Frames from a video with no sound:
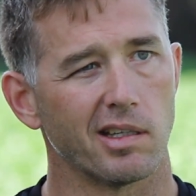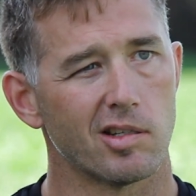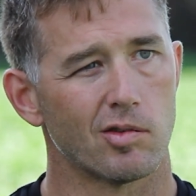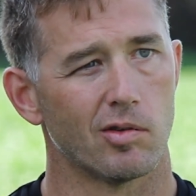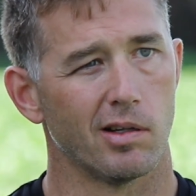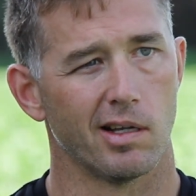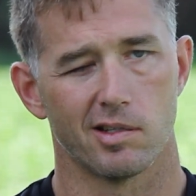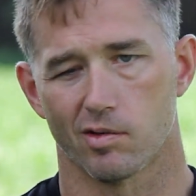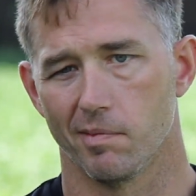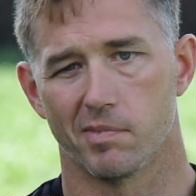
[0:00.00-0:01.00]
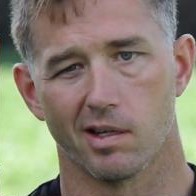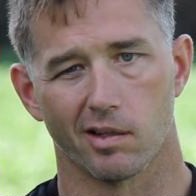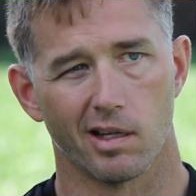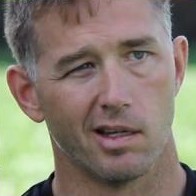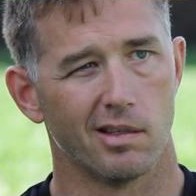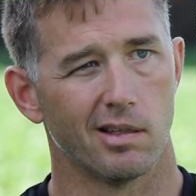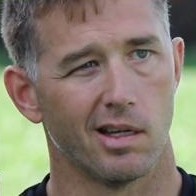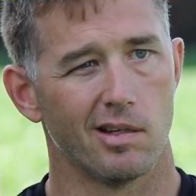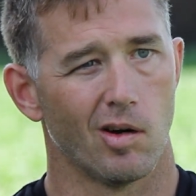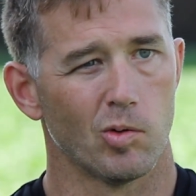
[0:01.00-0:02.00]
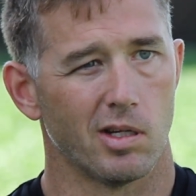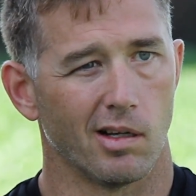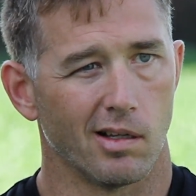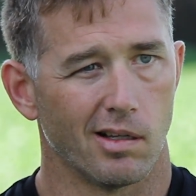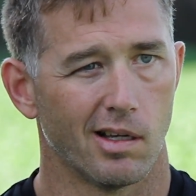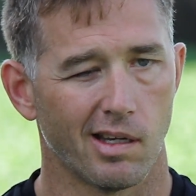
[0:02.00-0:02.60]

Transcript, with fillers: They stri they strip till. They they no till.